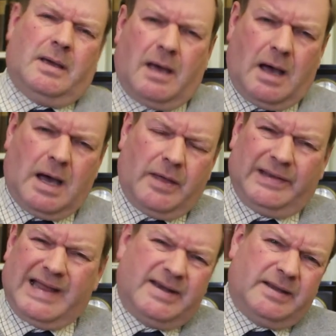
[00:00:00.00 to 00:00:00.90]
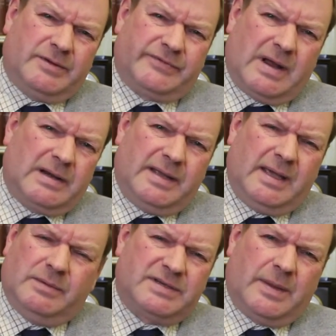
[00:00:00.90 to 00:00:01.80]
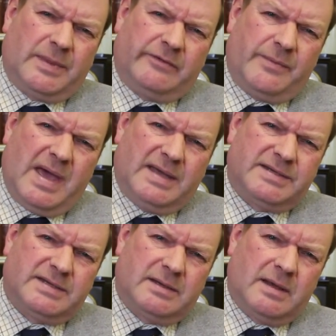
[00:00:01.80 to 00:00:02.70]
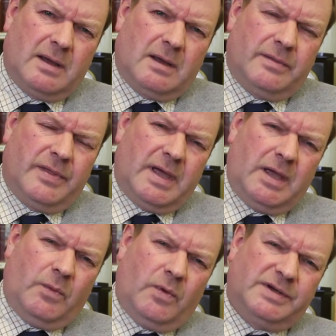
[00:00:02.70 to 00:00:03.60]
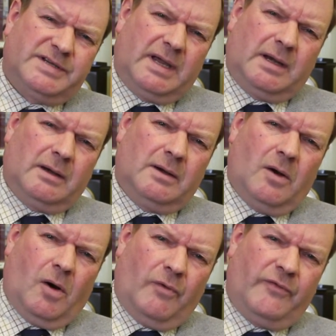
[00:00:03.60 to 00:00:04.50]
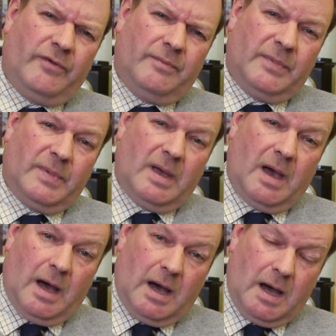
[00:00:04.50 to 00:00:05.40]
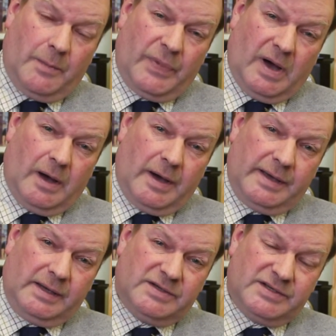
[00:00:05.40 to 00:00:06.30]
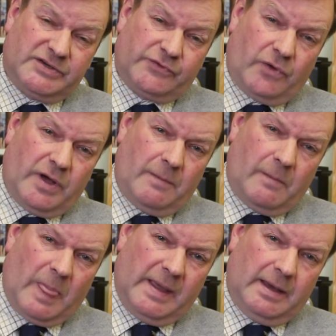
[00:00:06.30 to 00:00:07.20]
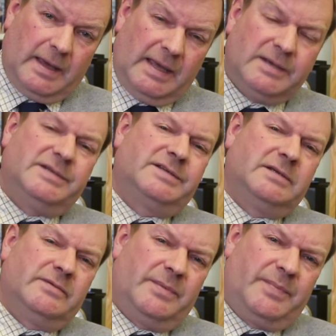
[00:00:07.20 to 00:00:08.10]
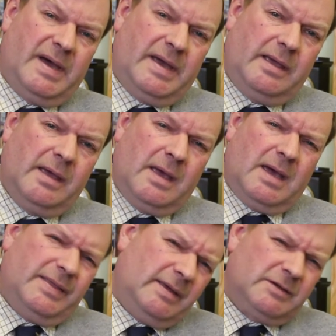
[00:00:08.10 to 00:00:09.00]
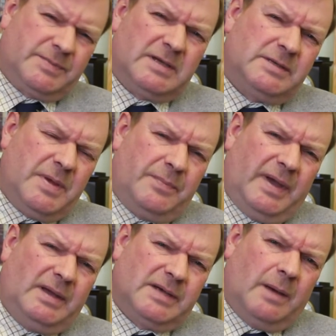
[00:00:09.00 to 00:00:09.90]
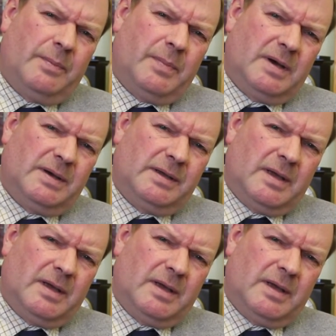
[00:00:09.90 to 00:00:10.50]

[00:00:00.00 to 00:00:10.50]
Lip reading: was, frankly, it was something of a mess. They were taken off by destroyer into Suvla Bay, and they were supposed to be picked up by